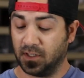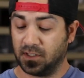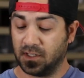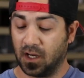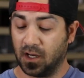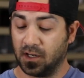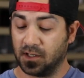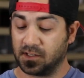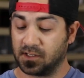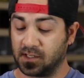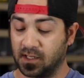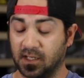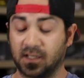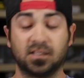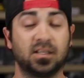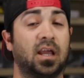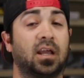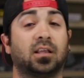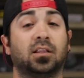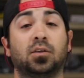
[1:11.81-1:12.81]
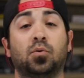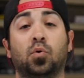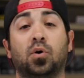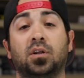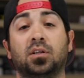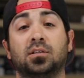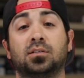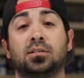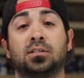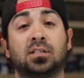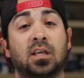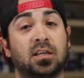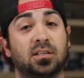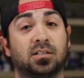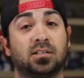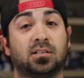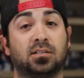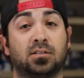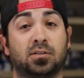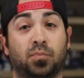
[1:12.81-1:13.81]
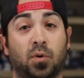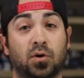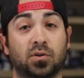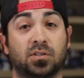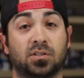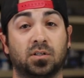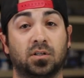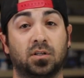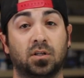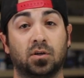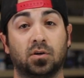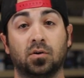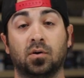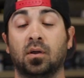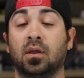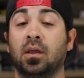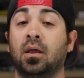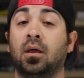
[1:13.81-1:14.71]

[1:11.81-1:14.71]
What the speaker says: does exactly what it says it's supposed to do.